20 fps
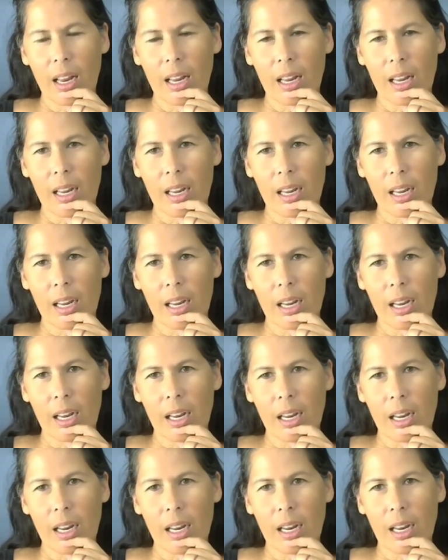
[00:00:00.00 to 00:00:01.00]

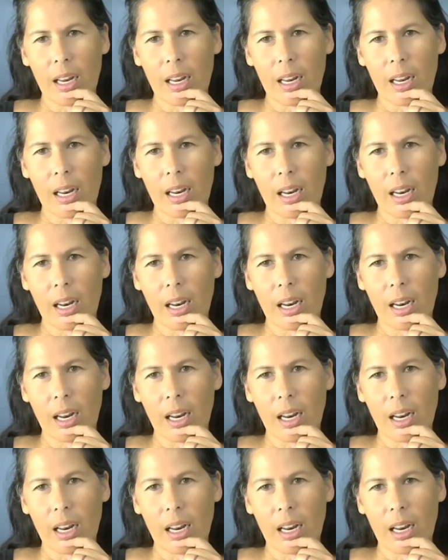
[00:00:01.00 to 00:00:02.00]

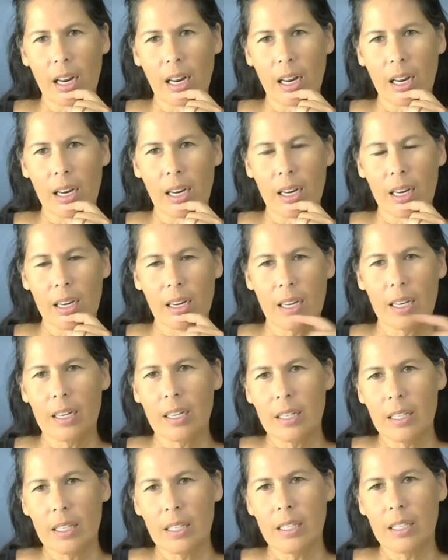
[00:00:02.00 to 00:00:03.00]

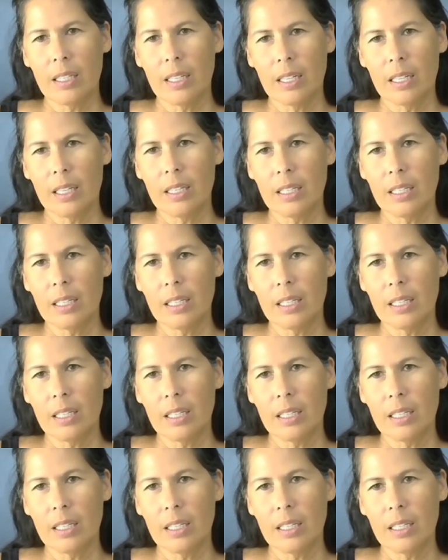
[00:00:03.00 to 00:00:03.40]
[no speech]